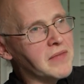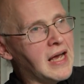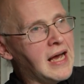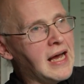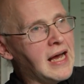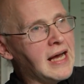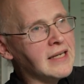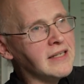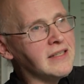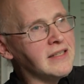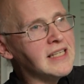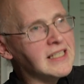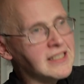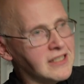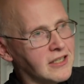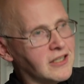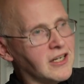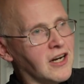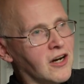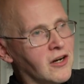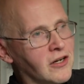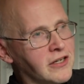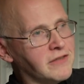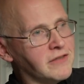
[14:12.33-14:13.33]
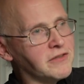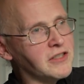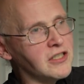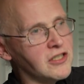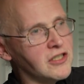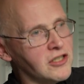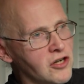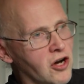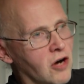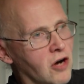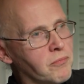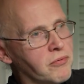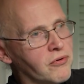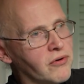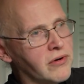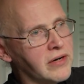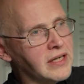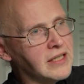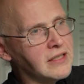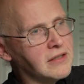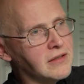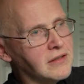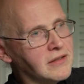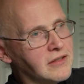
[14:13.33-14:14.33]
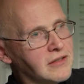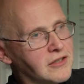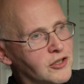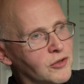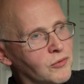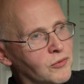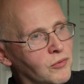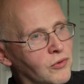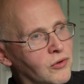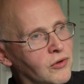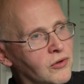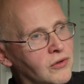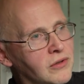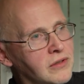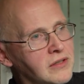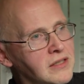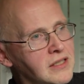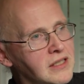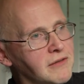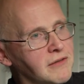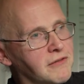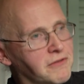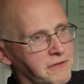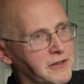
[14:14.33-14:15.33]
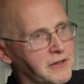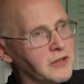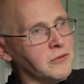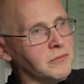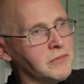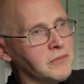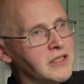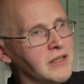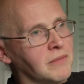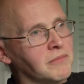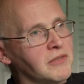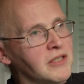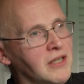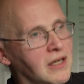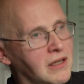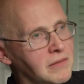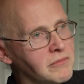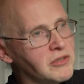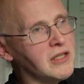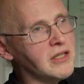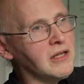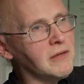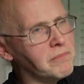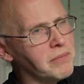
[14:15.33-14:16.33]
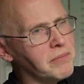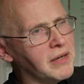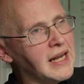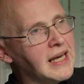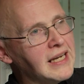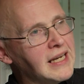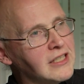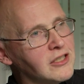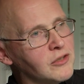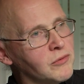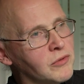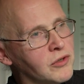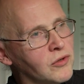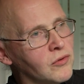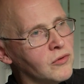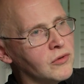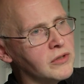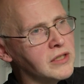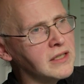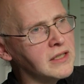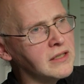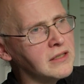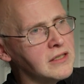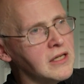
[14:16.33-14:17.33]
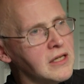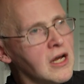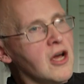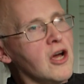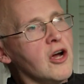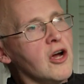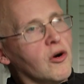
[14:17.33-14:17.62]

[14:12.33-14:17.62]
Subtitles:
And there's a kind of snobbery towards films sometimes that play to an audience.